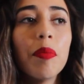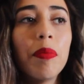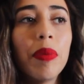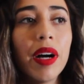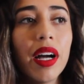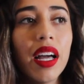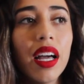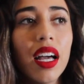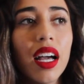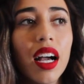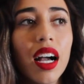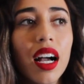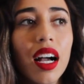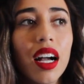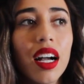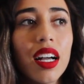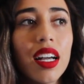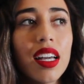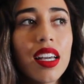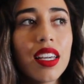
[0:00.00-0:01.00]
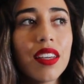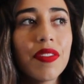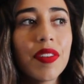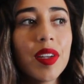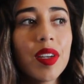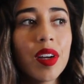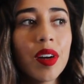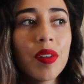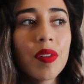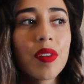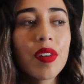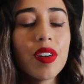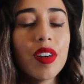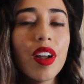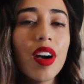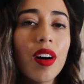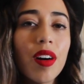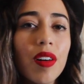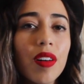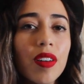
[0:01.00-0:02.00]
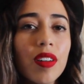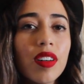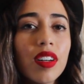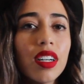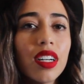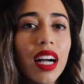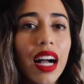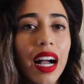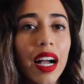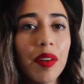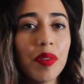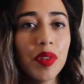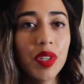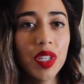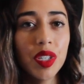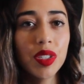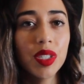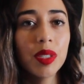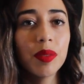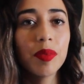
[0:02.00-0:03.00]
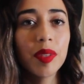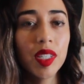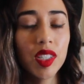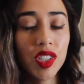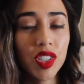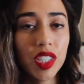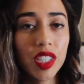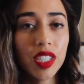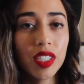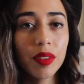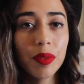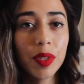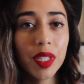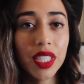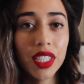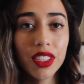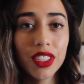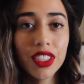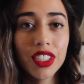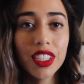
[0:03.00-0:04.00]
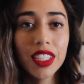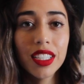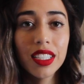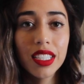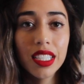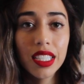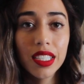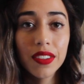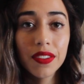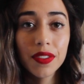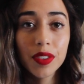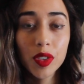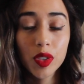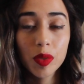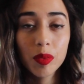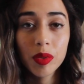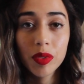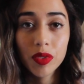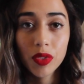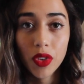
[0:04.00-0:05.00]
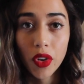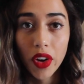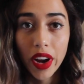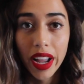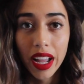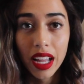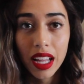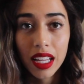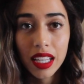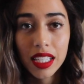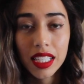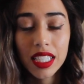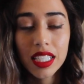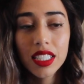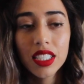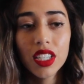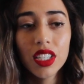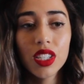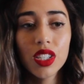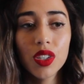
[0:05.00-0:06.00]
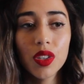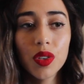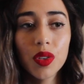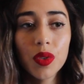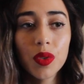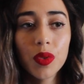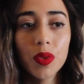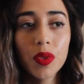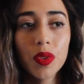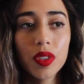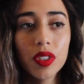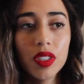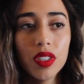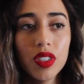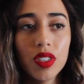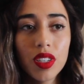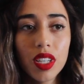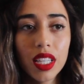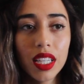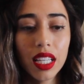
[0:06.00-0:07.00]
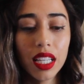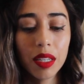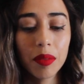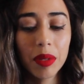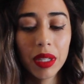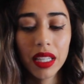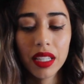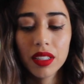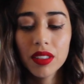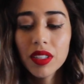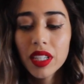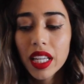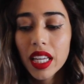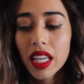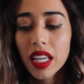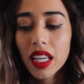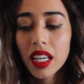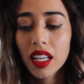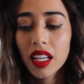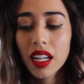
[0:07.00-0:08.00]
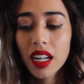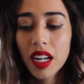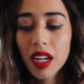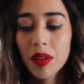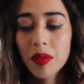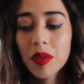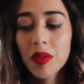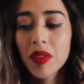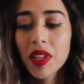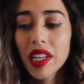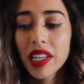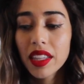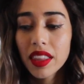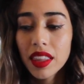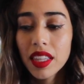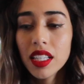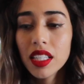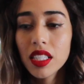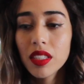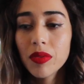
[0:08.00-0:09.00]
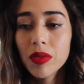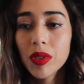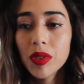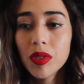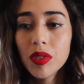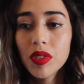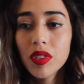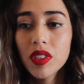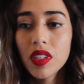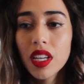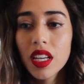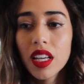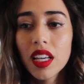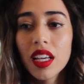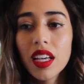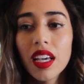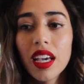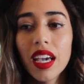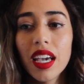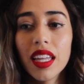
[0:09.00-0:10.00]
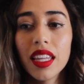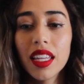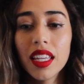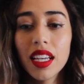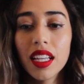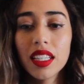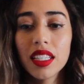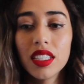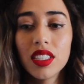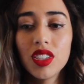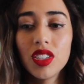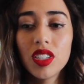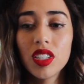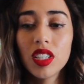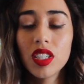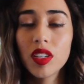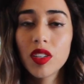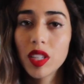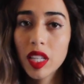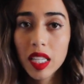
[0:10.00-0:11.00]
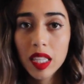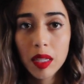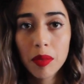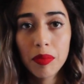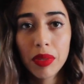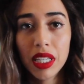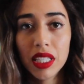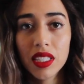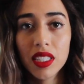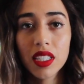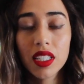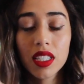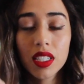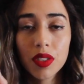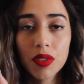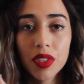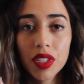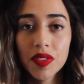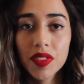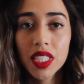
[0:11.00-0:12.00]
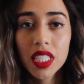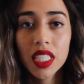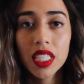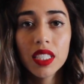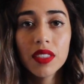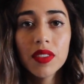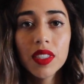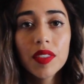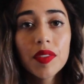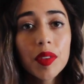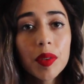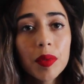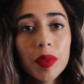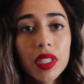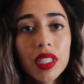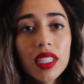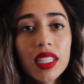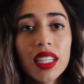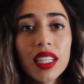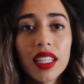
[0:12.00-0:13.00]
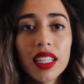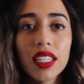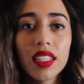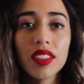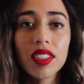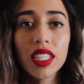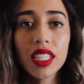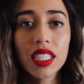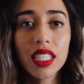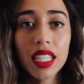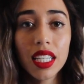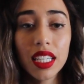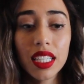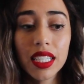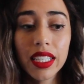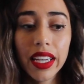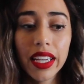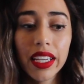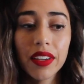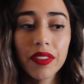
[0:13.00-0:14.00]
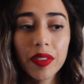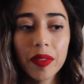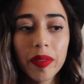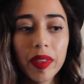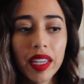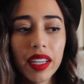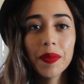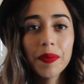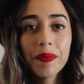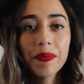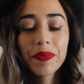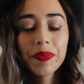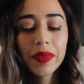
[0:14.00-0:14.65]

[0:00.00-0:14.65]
But if you don't know, I would do some research into the food beforehand, just so you can like be like, okay, I would like this food, and then at least you can know like the basic derivatives of the word, and then you can like, take it from there.